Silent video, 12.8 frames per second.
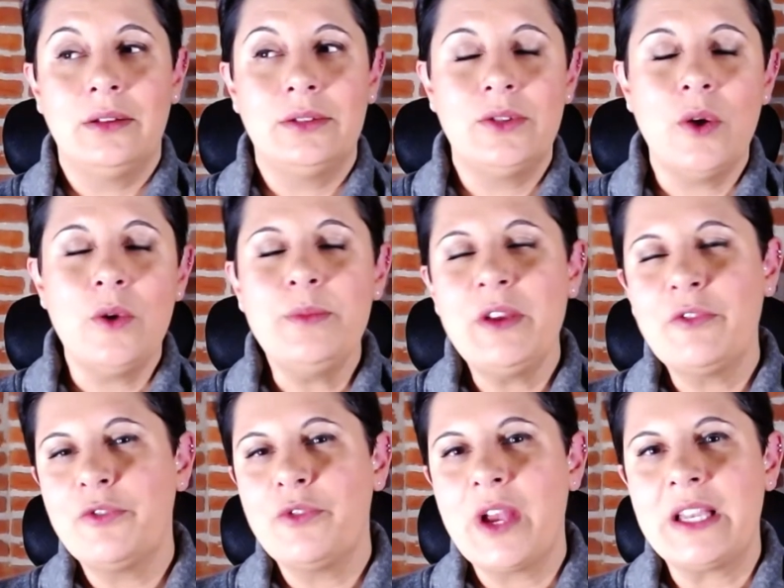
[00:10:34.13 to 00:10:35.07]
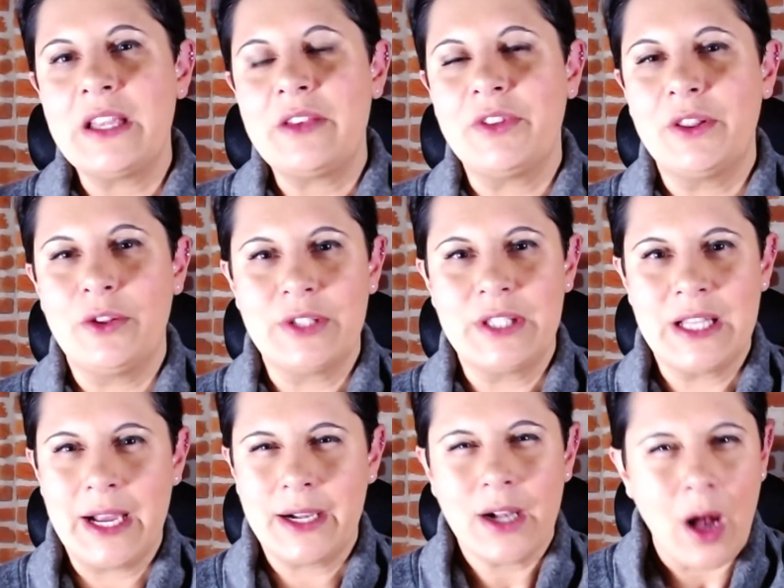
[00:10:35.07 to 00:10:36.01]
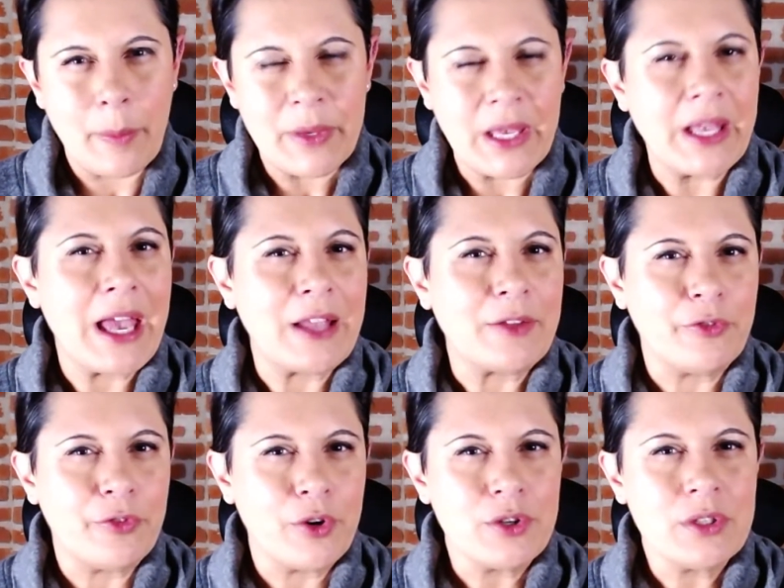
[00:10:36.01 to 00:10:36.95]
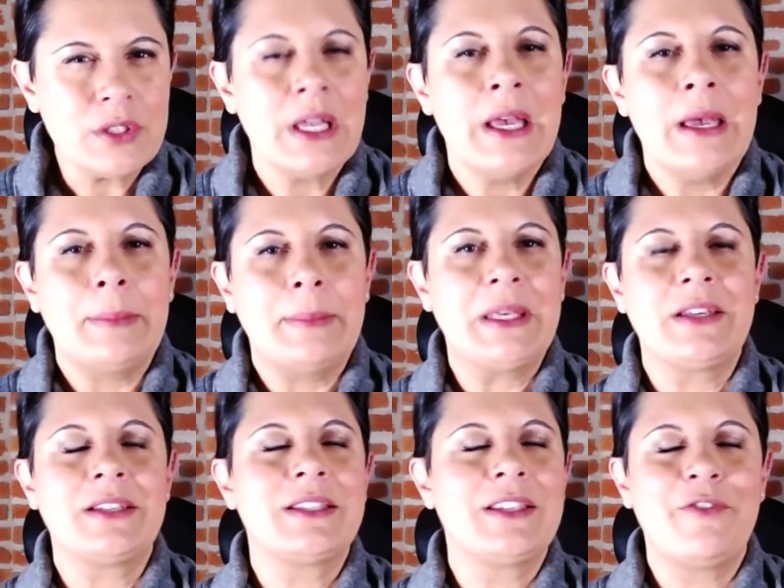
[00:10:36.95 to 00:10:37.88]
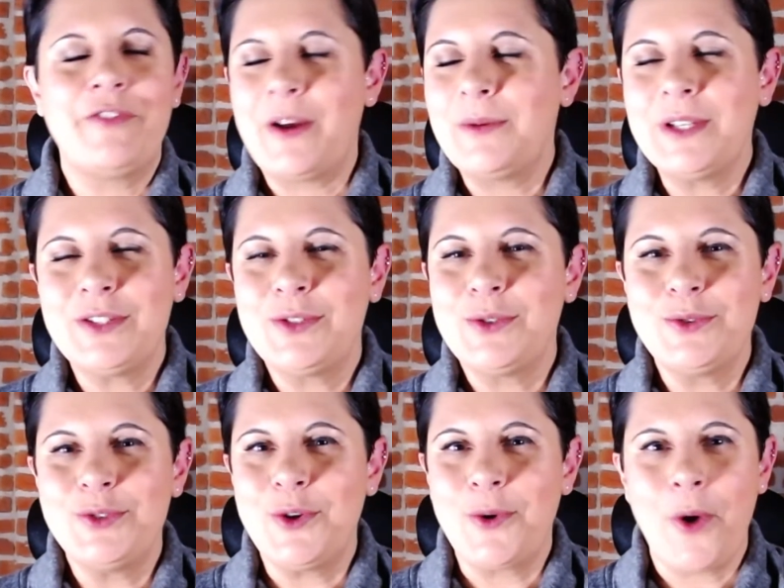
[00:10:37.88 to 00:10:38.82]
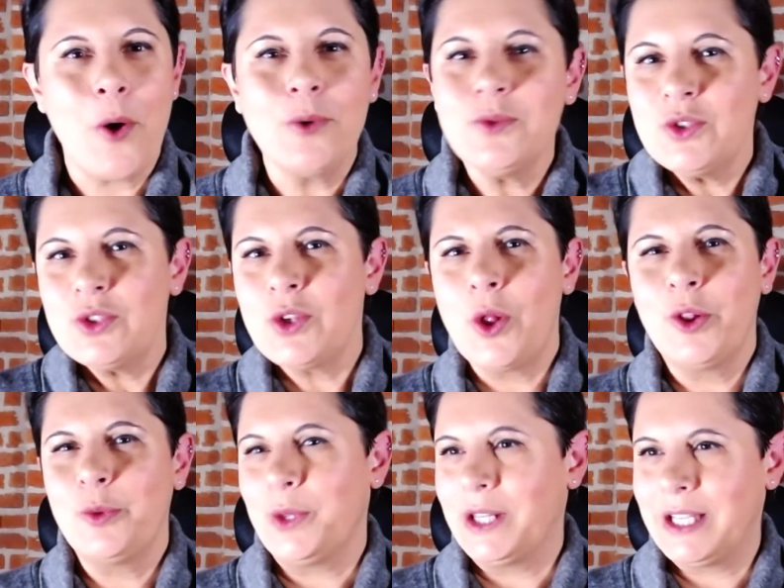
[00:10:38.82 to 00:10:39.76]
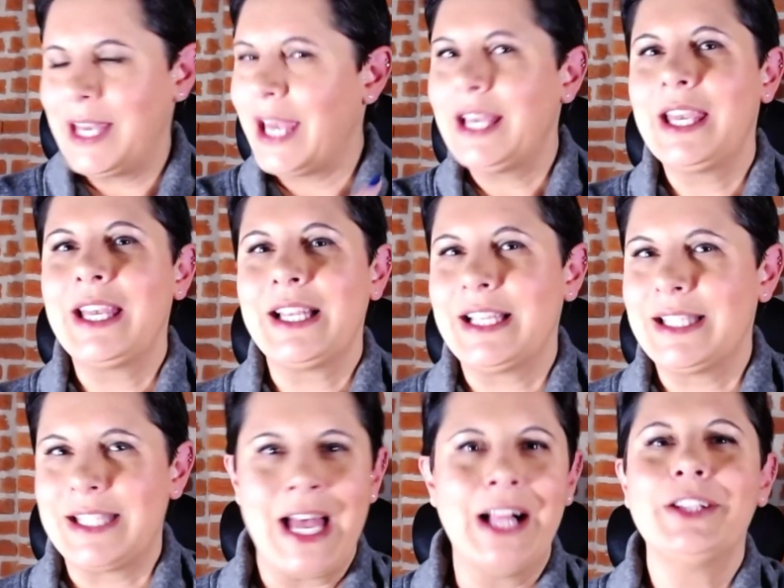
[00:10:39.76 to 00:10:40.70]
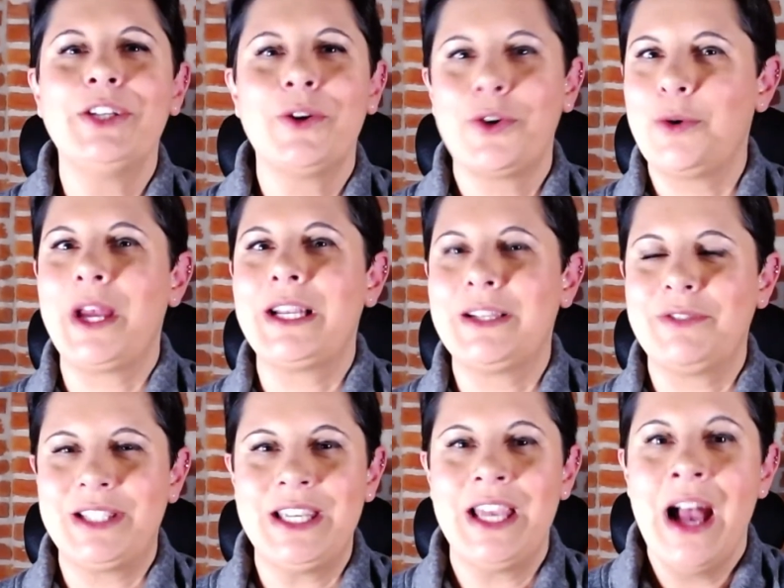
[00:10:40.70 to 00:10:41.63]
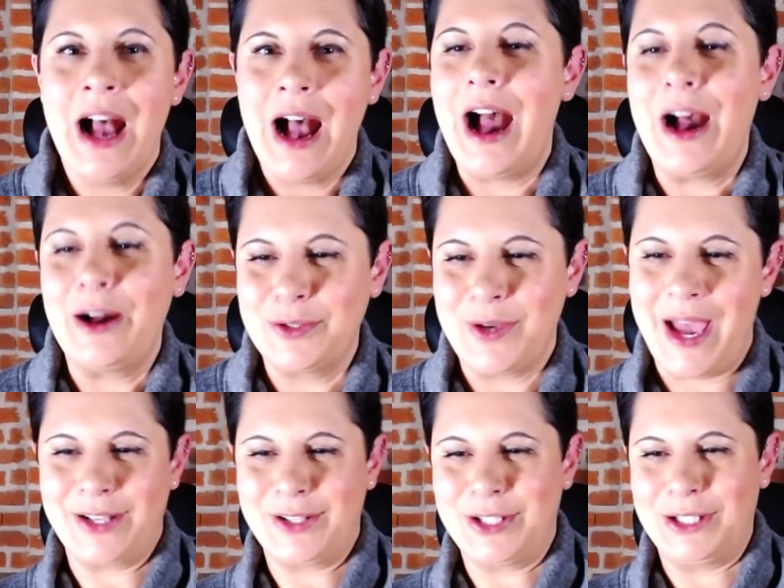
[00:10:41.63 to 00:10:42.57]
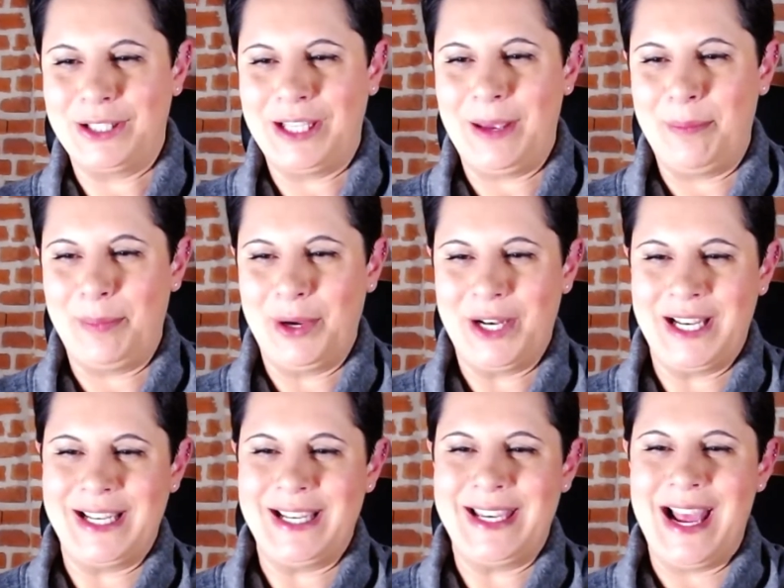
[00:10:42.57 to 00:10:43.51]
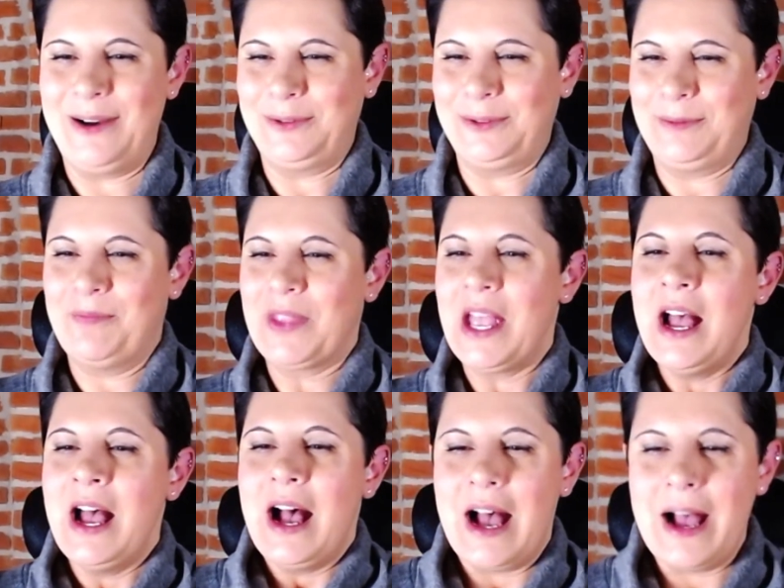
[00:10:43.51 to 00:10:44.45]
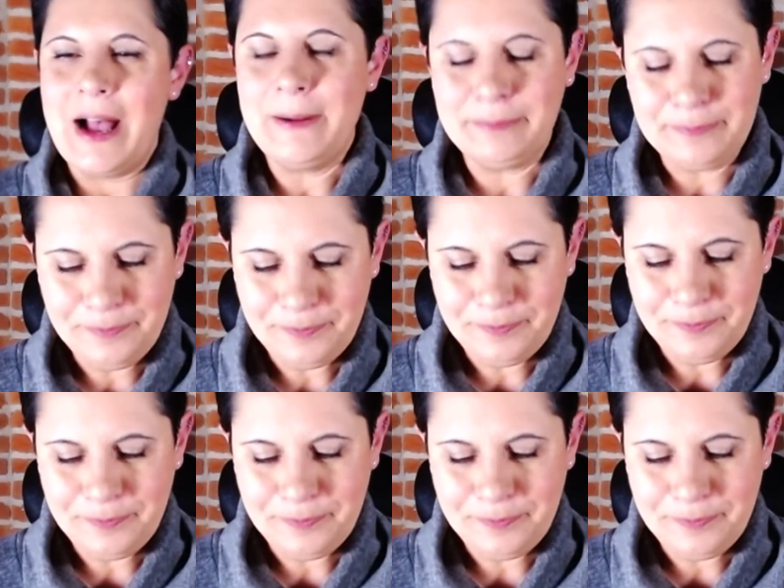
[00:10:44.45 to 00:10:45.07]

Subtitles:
don't be afraid if it looks like copying at first, because very soon your own soul will kick in and tell your creativity how to actually put it down. The